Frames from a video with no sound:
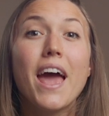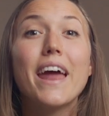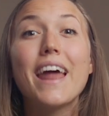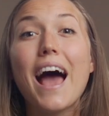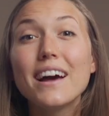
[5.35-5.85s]

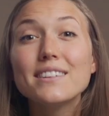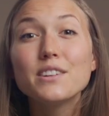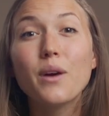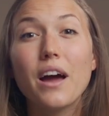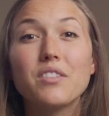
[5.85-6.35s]
And as
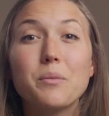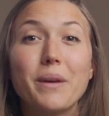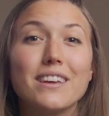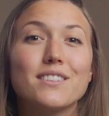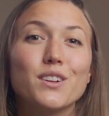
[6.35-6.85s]
you have them
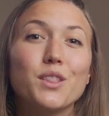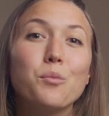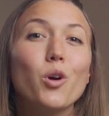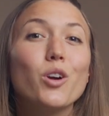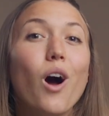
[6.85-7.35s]
answered, the
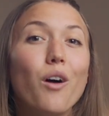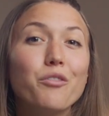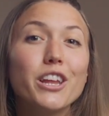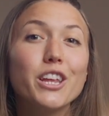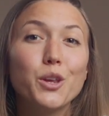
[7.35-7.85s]
more confident